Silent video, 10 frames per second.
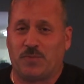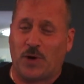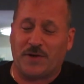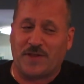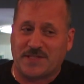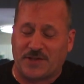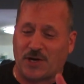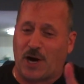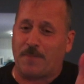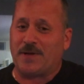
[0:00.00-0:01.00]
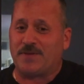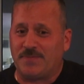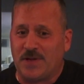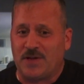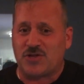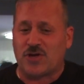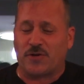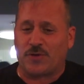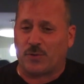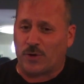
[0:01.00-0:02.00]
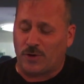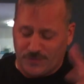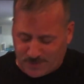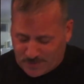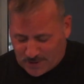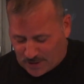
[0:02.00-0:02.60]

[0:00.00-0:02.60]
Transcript: one that's on the carpet, Show You the World.